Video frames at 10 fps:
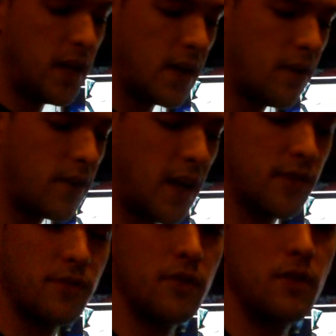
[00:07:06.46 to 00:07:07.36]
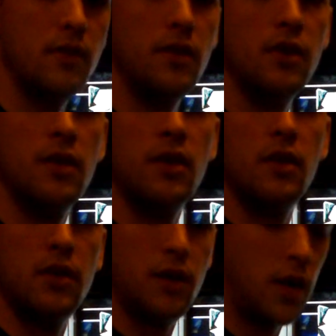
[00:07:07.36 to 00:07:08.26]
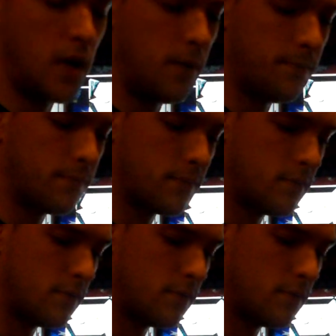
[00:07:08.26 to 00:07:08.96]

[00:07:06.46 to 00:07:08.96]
he can now cancel um,